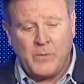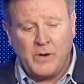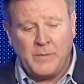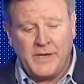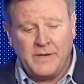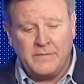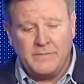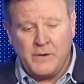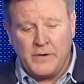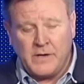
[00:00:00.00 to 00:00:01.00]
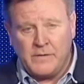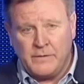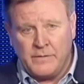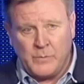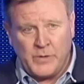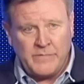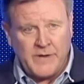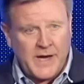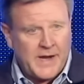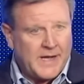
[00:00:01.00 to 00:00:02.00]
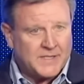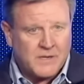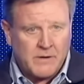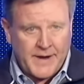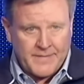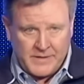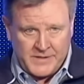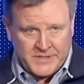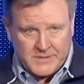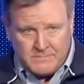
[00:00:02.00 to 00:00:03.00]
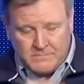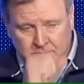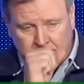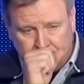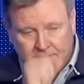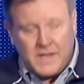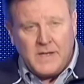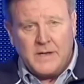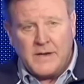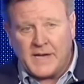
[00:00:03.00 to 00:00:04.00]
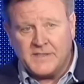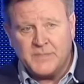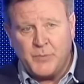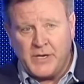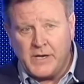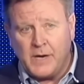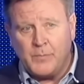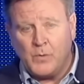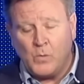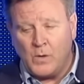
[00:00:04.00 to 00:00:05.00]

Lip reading: I want to make it very clear that we have not asked our athletes not to speak up.